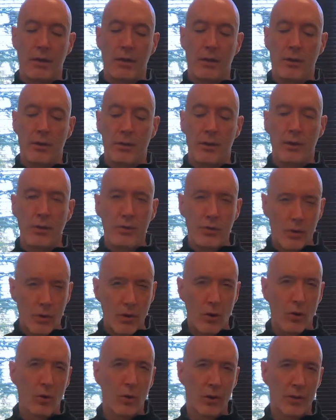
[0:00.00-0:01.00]
you
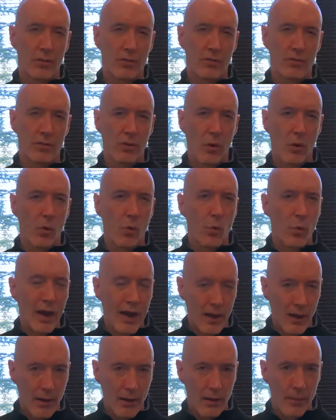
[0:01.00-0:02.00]
know it so
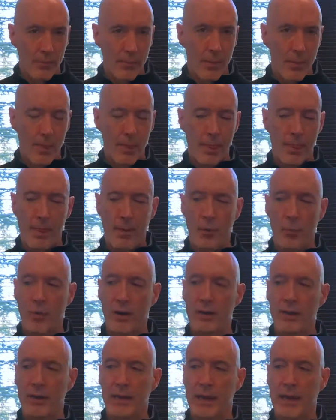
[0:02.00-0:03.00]
well that what
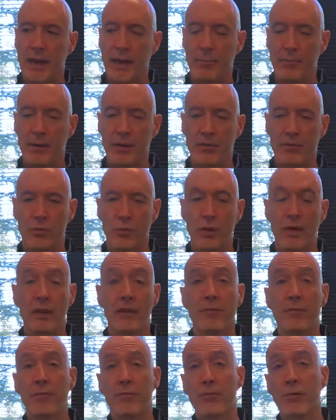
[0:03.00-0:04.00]
can happen is we can
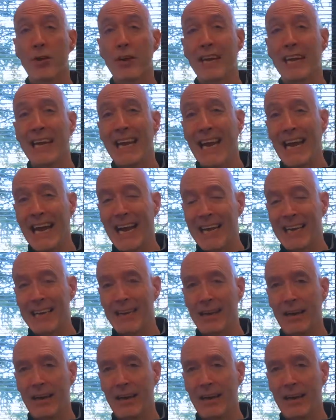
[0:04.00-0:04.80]
forget